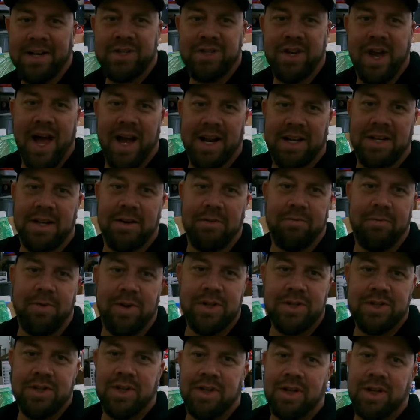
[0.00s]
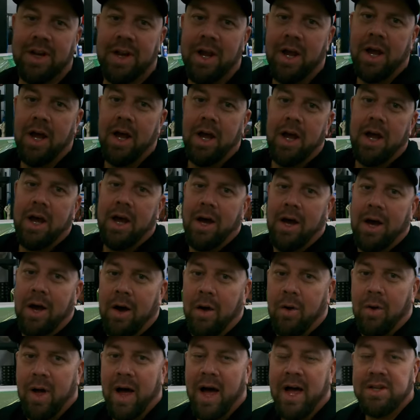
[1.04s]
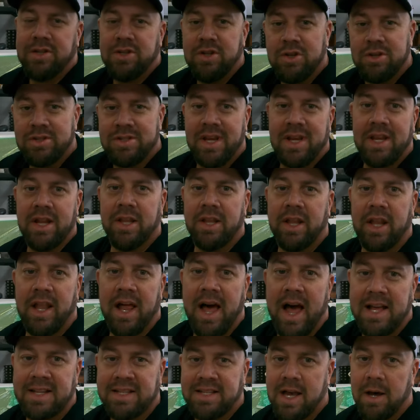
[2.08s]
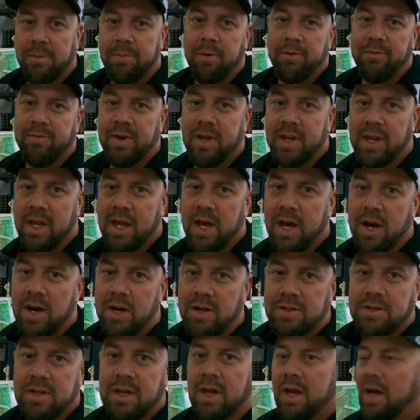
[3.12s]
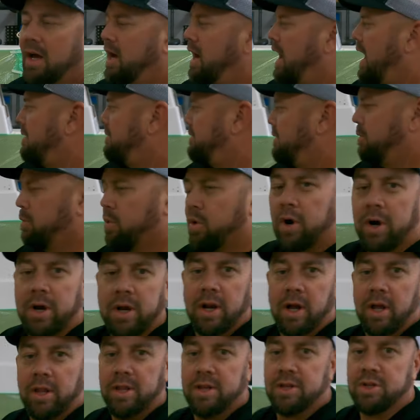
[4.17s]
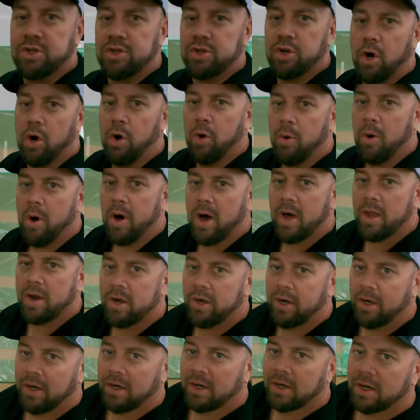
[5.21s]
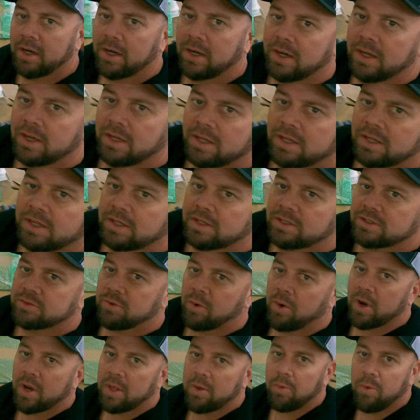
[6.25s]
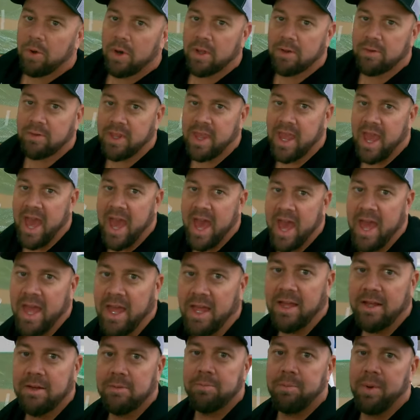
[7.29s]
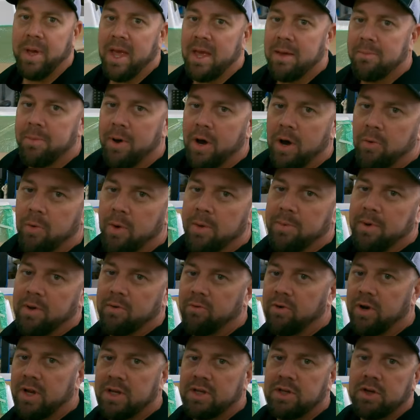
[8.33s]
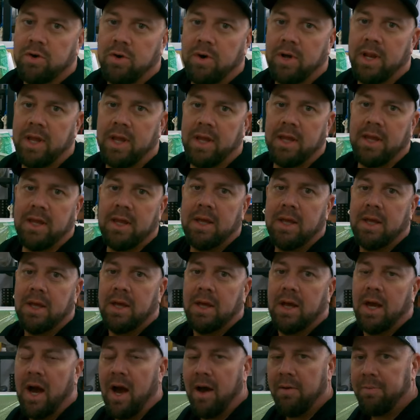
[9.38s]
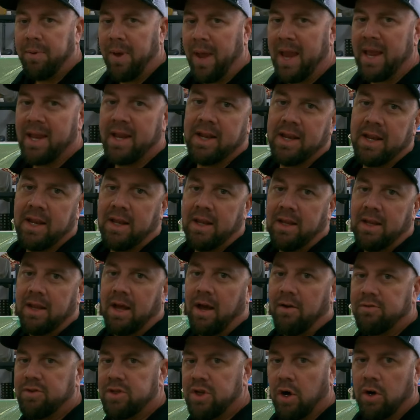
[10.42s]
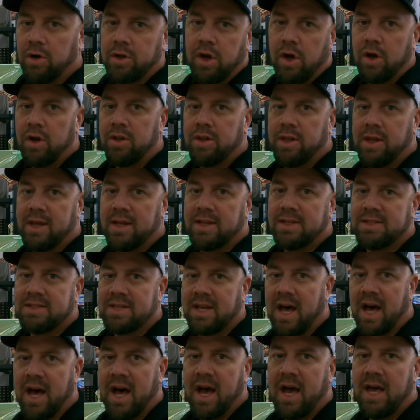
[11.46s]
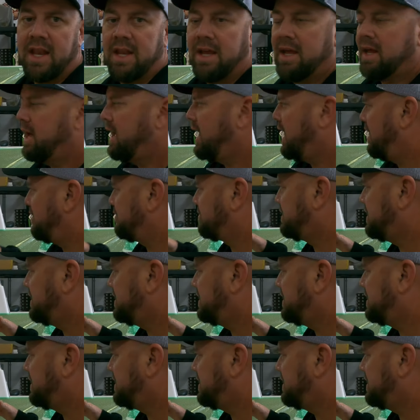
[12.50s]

to Jacked Up Fishing. Well, as you've seen on the last couple of videos, I've been working on this Shoal Water 21 cat bay boat. We've been redoing it. I painted it, I've gel coated the inside, I've